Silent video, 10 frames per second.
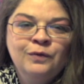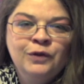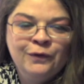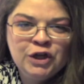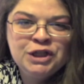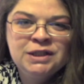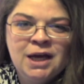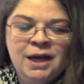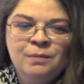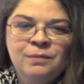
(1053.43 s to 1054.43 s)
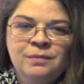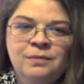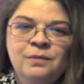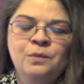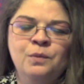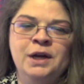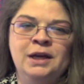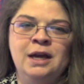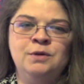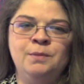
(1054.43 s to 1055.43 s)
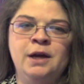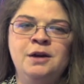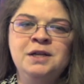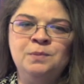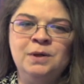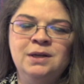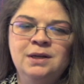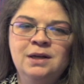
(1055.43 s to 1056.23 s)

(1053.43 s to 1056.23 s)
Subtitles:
the first time when it came to my husband,